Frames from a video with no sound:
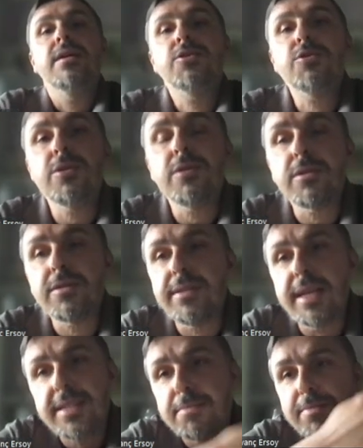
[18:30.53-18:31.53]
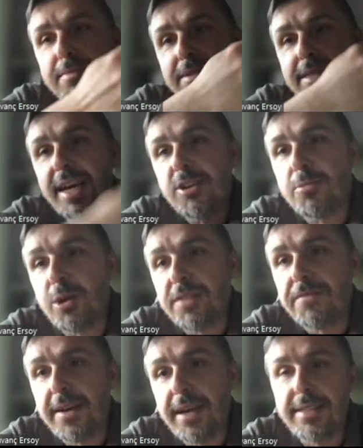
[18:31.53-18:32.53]
So let's try to
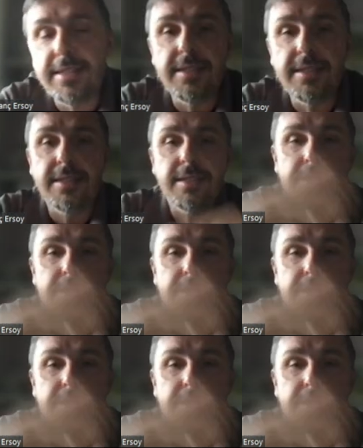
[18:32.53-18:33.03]
modify the